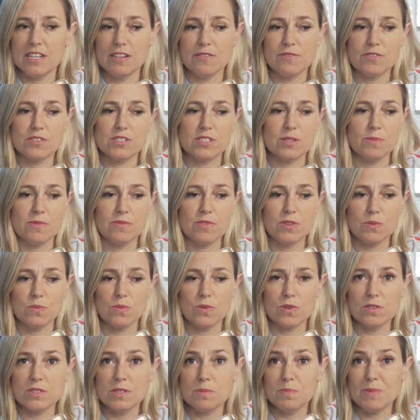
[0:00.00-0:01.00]
for some of the
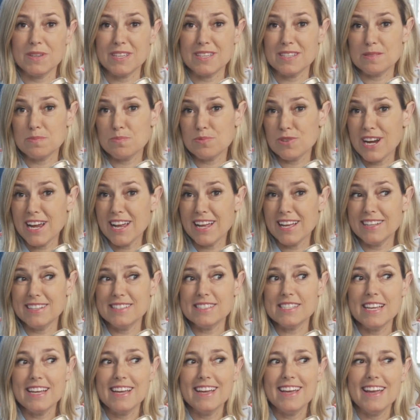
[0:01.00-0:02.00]
world's biggest brands.